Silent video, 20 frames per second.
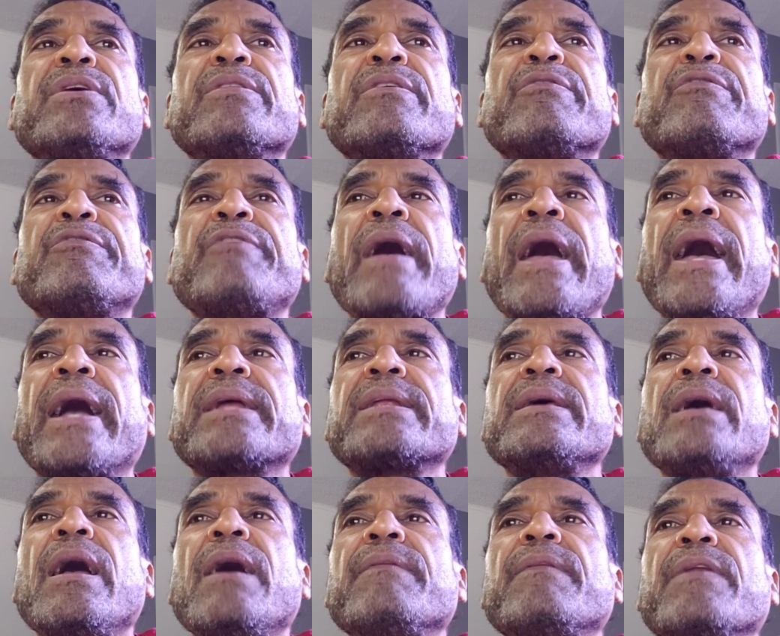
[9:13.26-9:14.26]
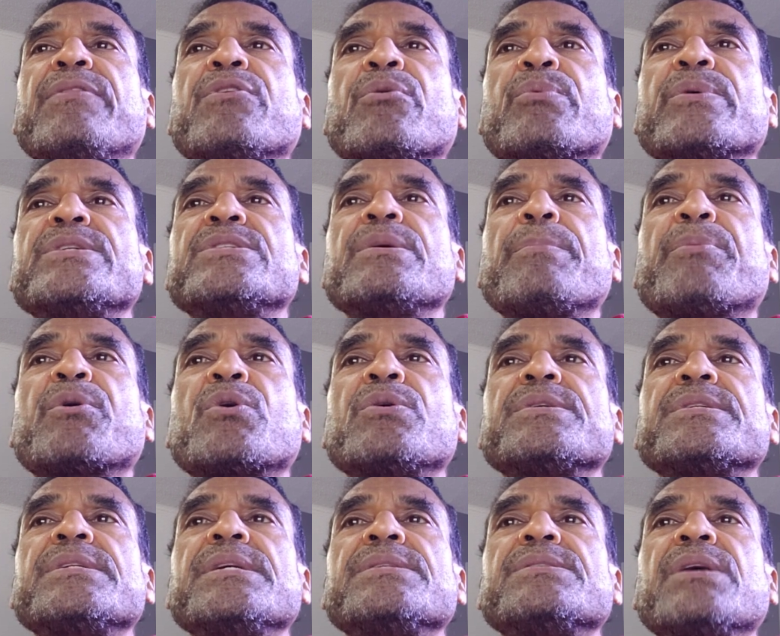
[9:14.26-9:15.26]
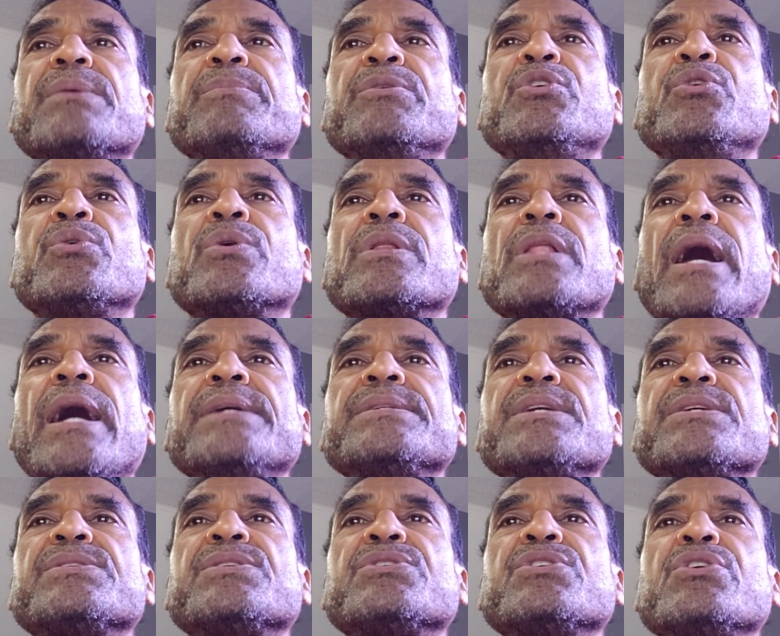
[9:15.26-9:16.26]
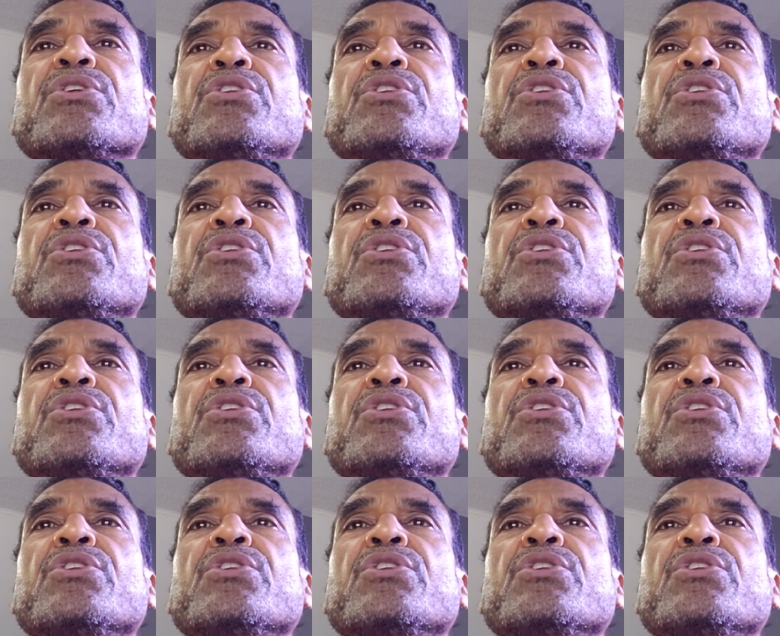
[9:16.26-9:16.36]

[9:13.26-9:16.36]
to the fact that the reciprocal system utilizes